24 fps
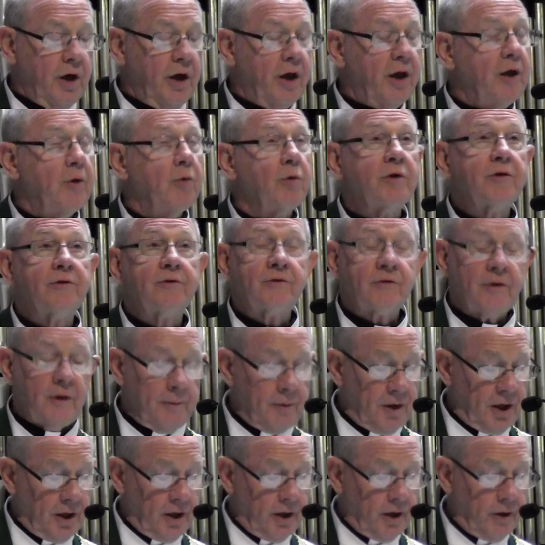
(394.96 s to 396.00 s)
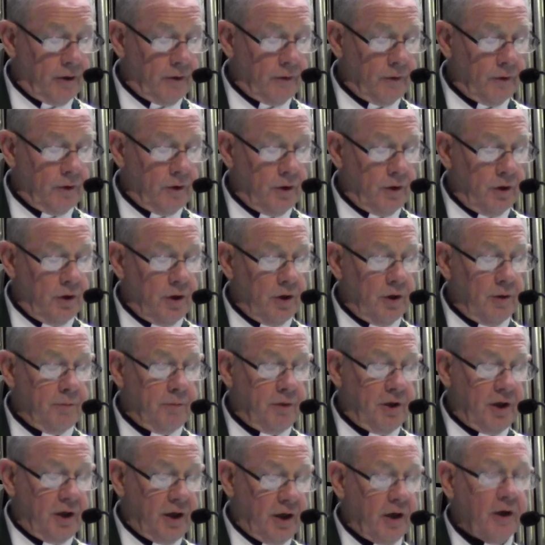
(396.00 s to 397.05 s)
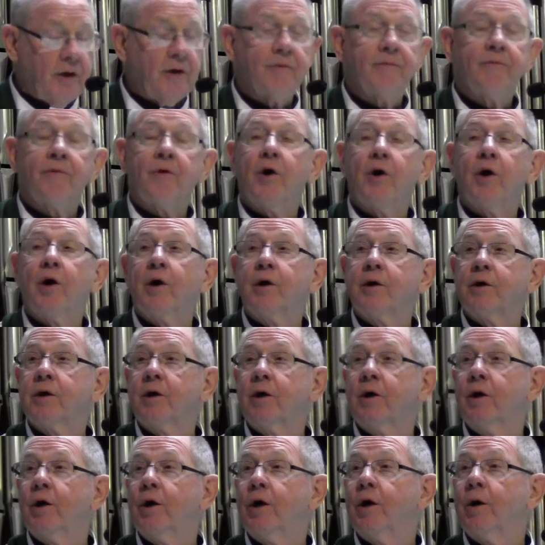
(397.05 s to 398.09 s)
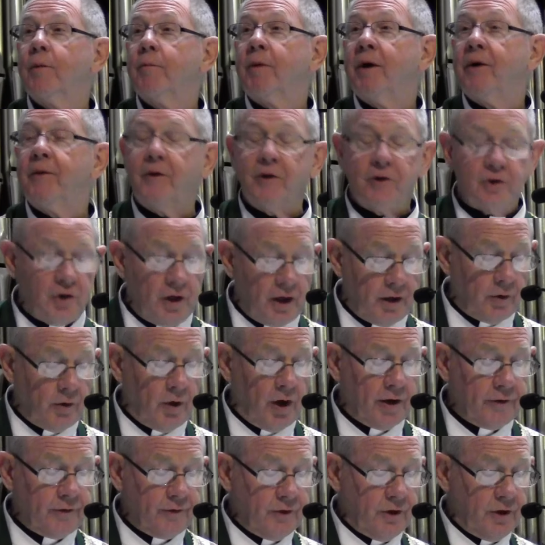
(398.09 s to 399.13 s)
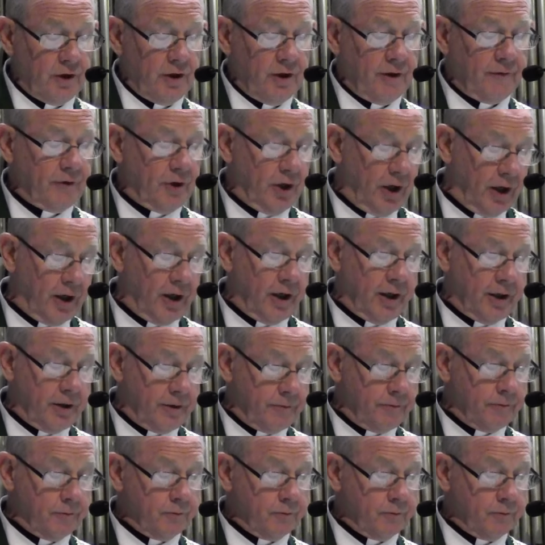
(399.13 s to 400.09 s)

he would somehow be cared for by the generosity of God.